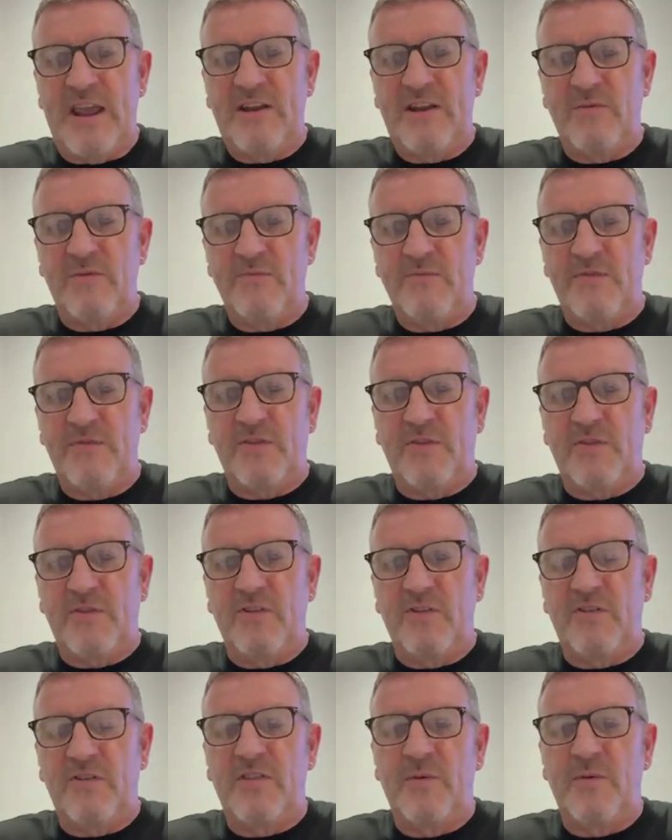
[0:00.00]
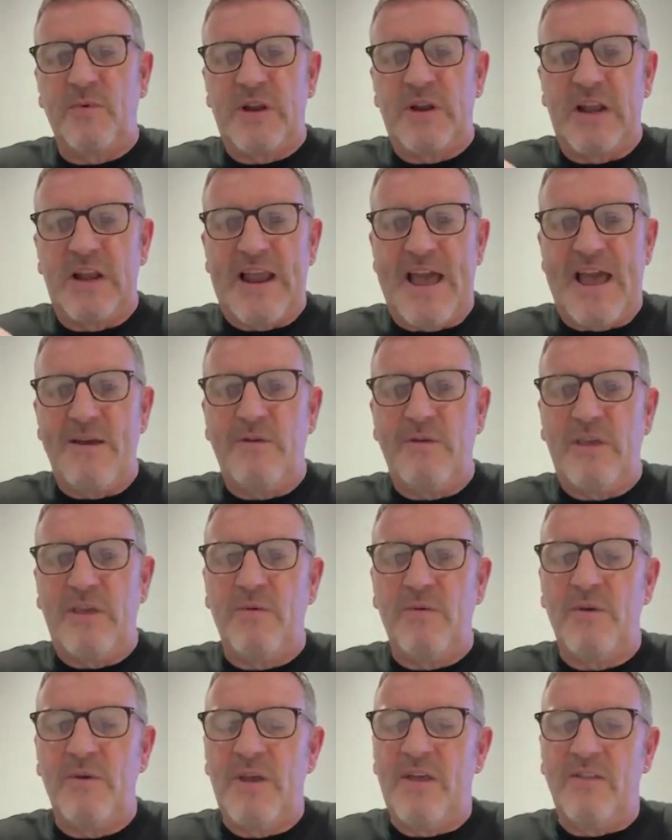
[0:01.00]
data infrastructure that would allow
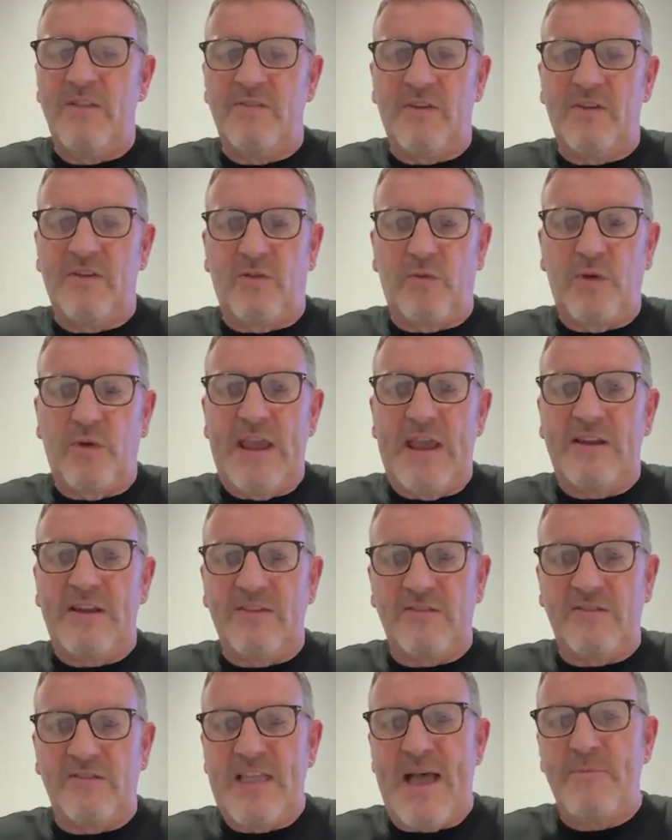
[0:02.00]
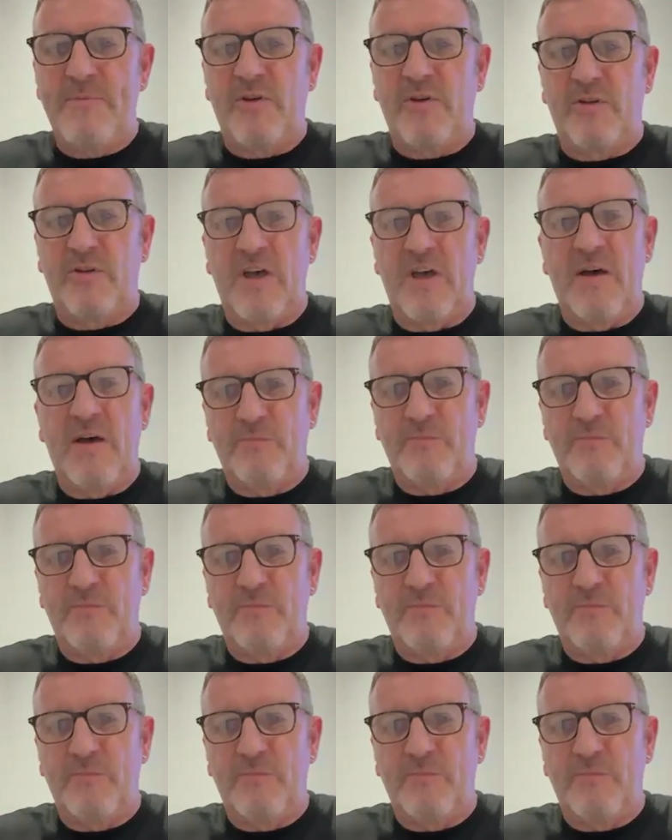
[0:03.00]
you to create a snapshot,